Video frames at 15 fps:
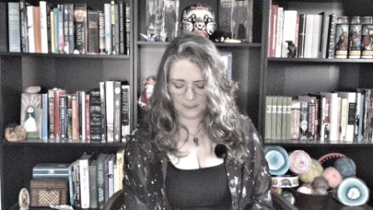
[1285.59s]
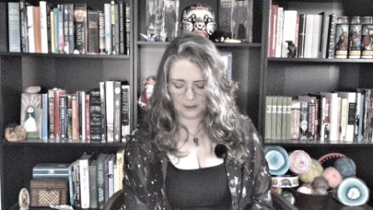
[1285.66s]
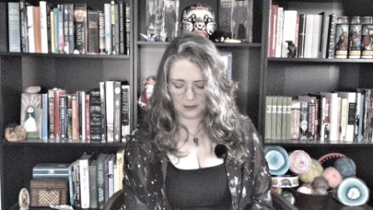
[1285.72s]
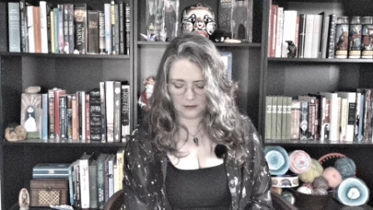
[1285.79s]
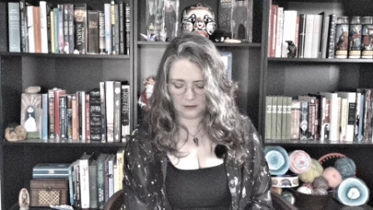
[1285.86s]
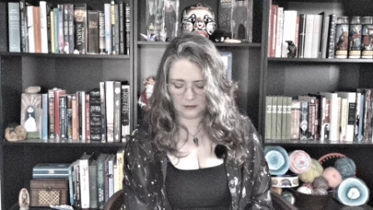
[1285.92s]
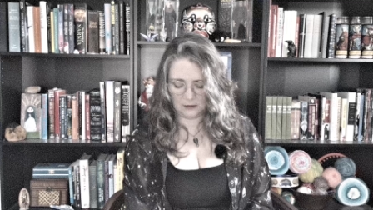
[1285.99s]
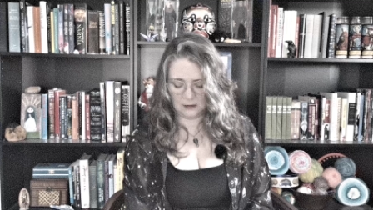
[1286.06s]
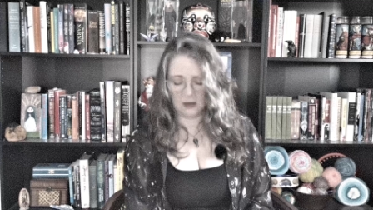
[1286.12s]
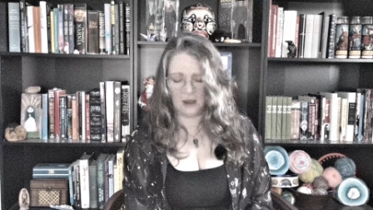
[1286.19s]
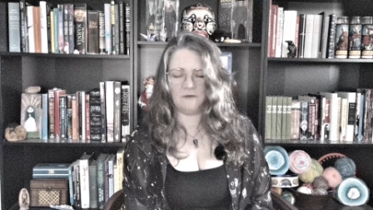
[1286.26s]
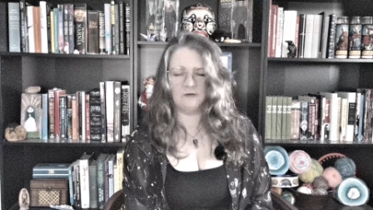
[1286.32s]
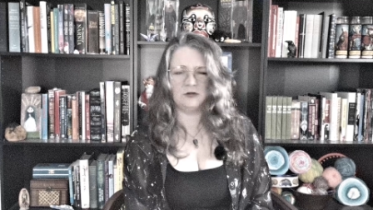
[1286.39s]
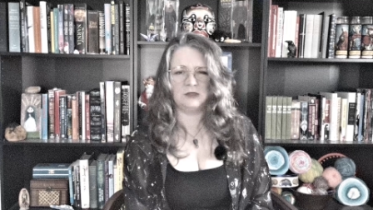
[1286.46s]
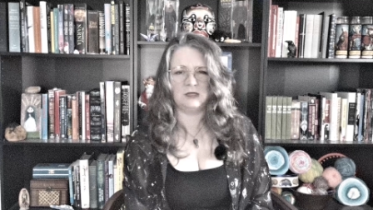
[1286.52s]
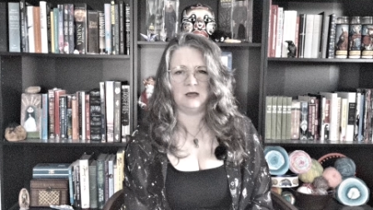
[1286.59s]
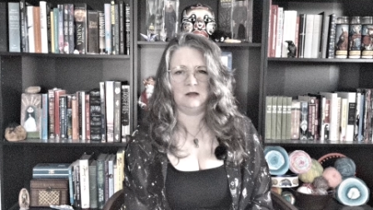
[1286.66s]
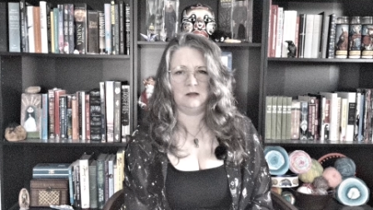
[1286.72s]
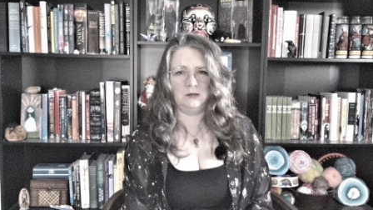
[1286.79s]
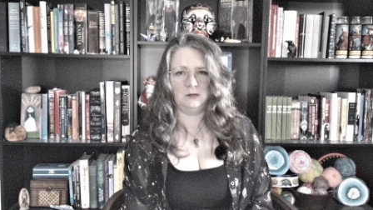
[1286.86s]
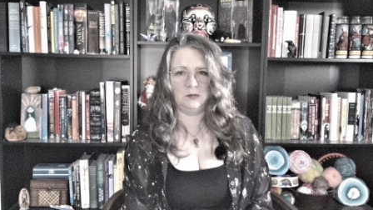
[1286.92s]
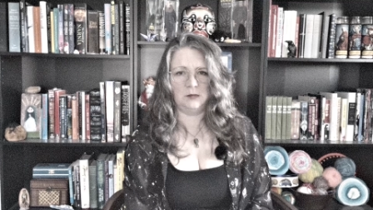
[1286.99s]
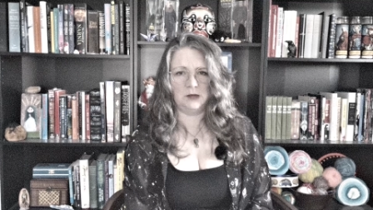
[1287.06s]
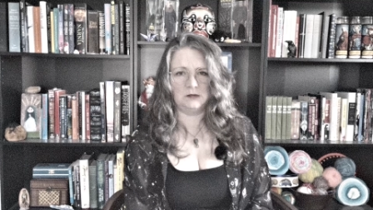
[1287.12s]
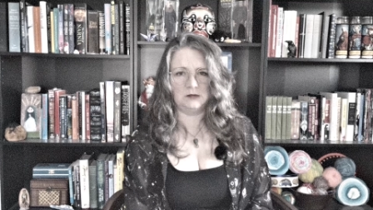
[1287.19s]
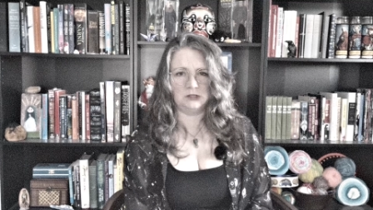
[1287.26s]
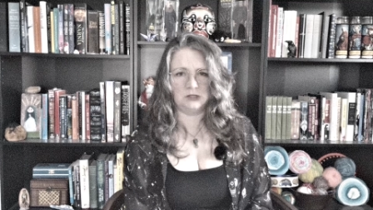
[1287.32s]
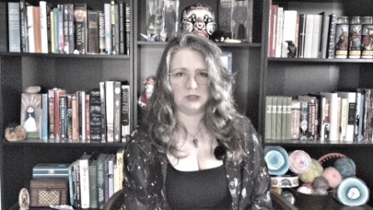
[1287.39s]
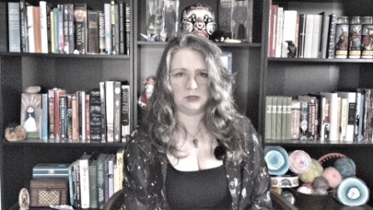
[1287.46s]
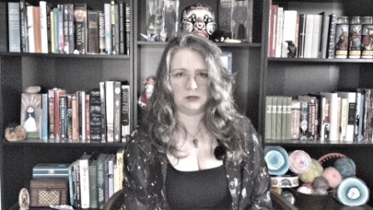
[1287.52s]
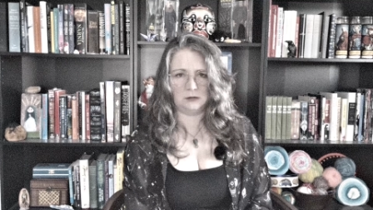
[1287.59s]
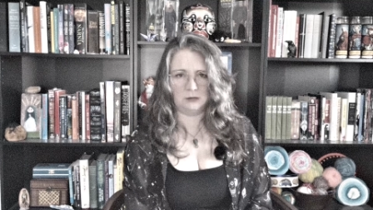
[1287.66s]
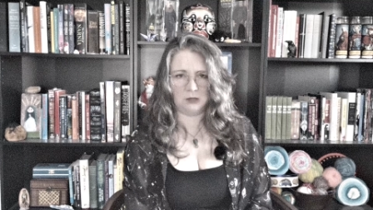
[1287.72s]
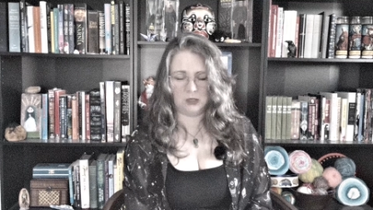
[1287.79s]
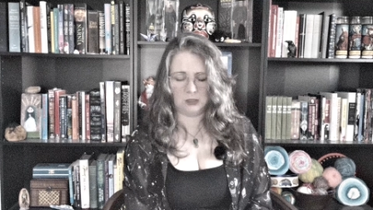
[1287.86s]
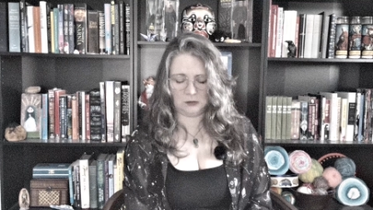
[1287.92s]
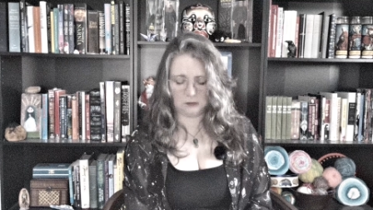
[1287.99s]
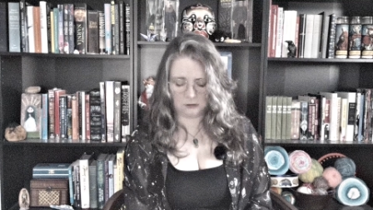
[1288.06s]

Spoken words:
I could never tell him about the Shadow Man.